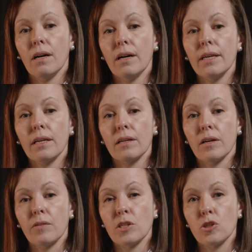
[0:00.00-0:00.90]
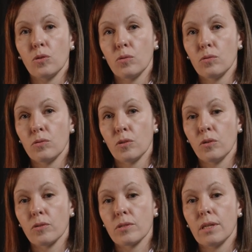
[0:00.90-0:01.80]
I encourage you to
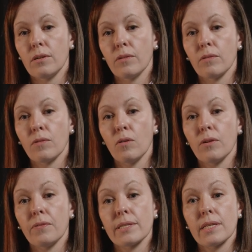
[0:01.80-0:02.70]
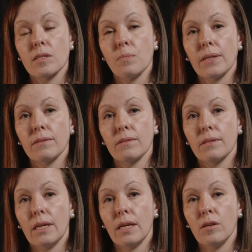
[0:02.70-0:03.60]
consider the role of assessment
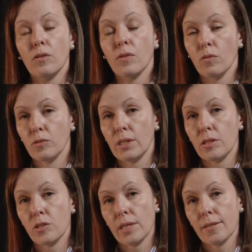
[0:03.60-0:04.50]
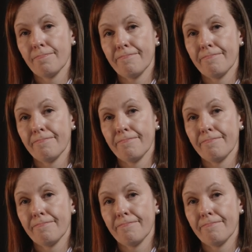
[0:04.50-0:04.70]
in your own teaching.